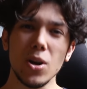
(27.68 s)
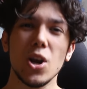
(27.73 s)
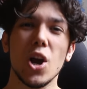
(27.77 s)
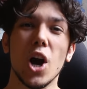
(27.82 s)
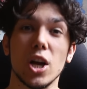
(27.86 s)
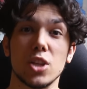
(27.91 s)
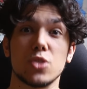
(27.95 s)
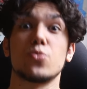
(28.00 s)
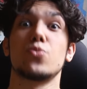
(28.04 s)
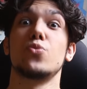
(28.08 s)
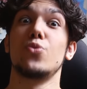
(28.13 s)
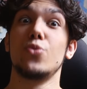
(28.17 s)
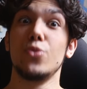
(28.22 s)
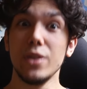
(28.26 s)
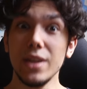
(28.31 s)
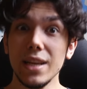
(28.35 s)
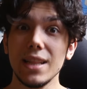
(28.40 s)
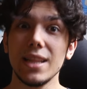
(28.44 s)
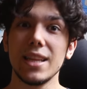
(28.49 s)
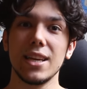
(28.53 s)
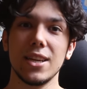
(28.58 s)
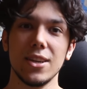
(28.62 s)
got
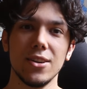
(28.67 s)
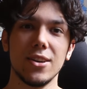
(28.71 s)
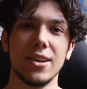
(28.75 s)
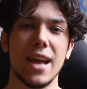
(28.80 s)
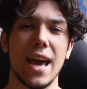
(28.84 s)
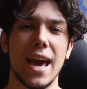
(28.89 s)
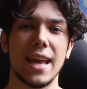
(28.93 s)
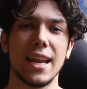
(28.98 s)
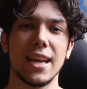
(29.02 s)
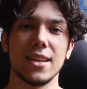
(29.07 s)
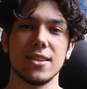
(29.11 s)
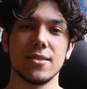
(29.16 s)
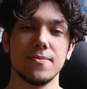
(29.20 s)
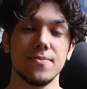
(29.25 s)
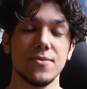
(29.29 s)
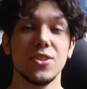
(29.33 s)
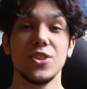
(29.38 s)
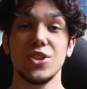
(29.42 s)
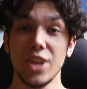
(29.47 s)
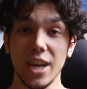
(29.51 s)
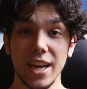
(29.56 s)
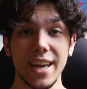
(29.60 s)
really good at it.
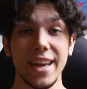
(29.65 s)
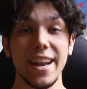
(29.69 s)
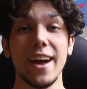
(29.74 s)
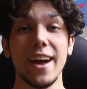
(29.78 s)
Check it